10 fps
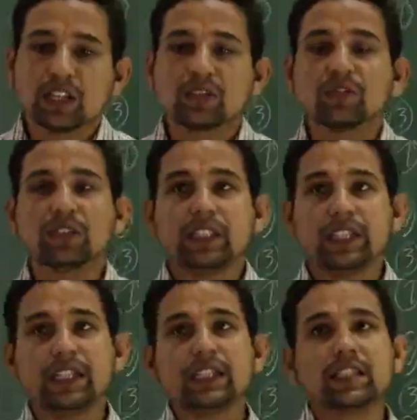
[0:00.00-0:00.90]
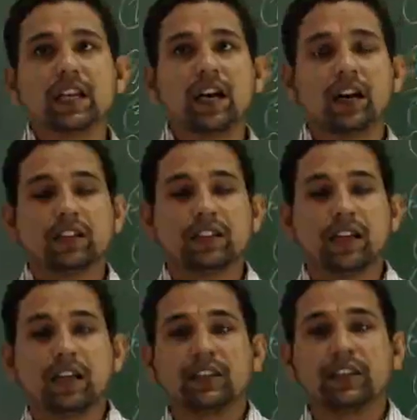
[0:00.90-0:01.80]
So these
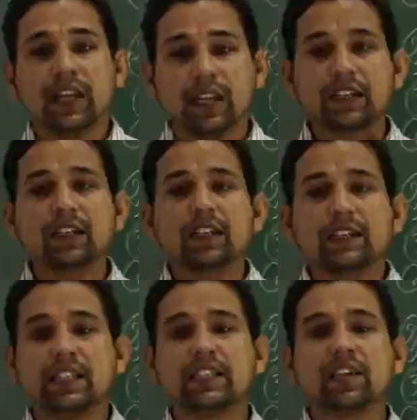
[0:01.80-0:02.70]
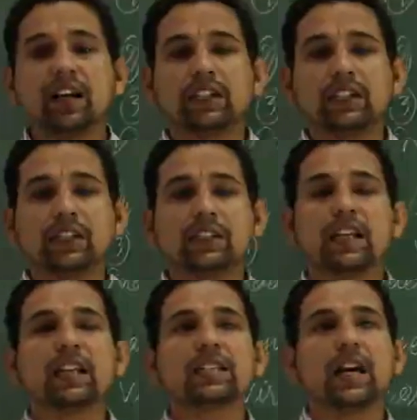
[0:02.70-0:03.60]
altered
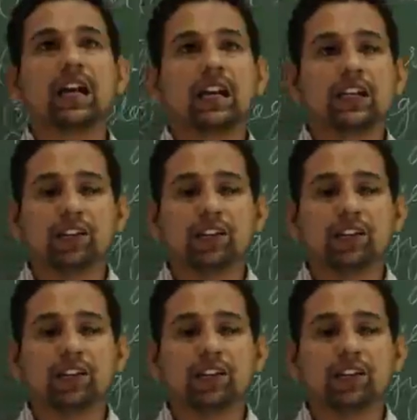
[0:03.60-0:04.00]
cells are